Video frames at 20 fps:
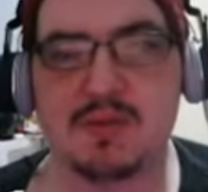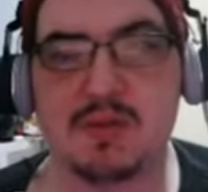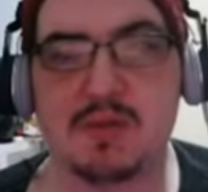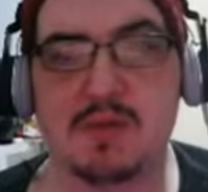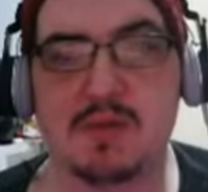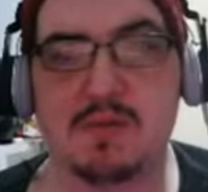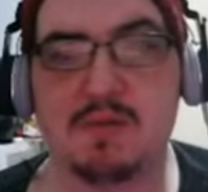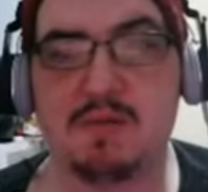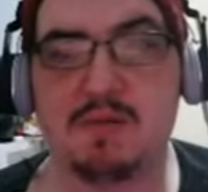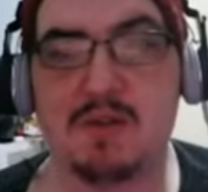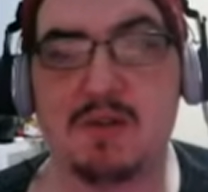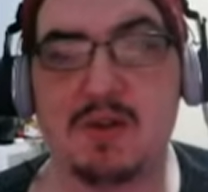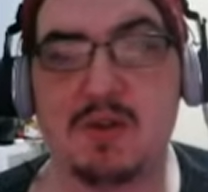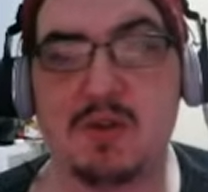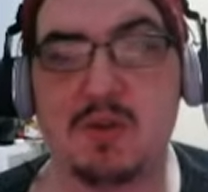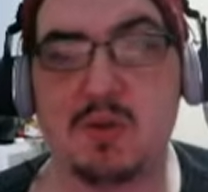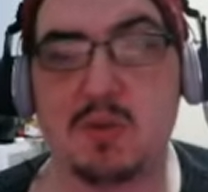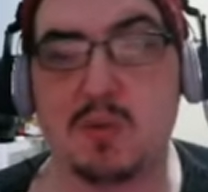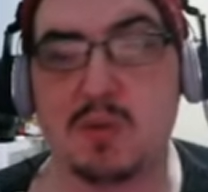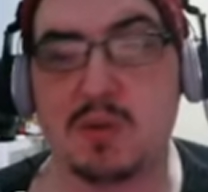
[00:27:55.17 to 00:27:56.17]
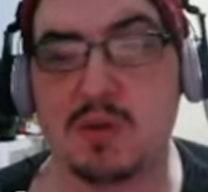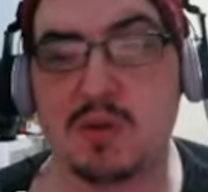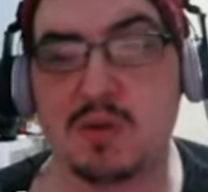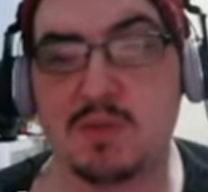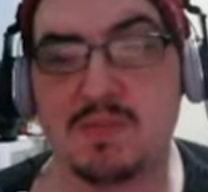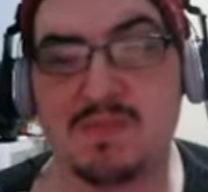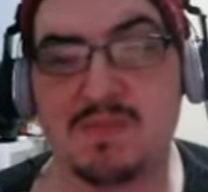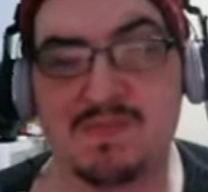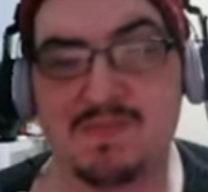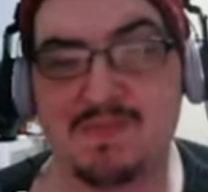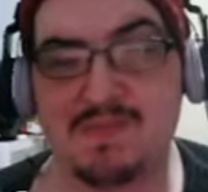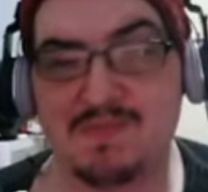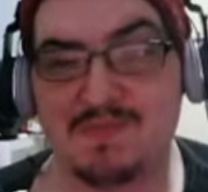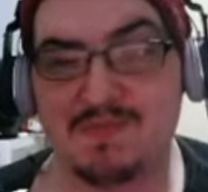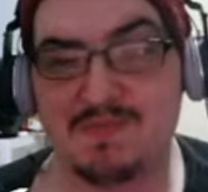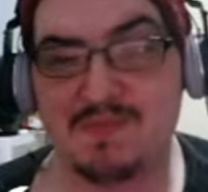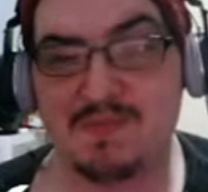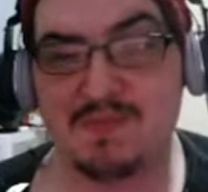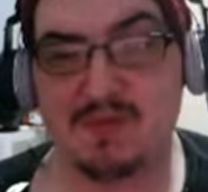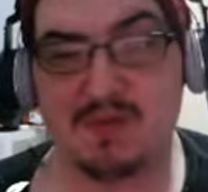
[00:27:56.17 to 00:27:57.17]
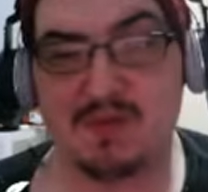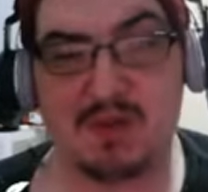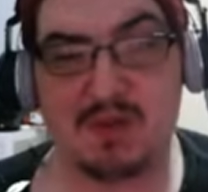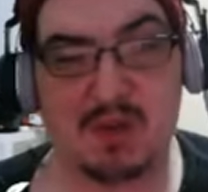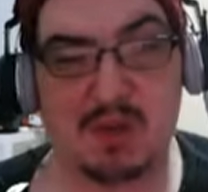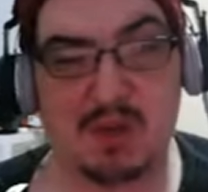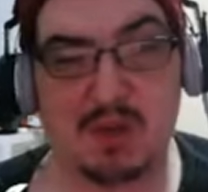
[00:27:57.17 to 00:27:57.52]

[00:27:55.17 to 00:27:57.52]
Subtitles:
fun tool for you to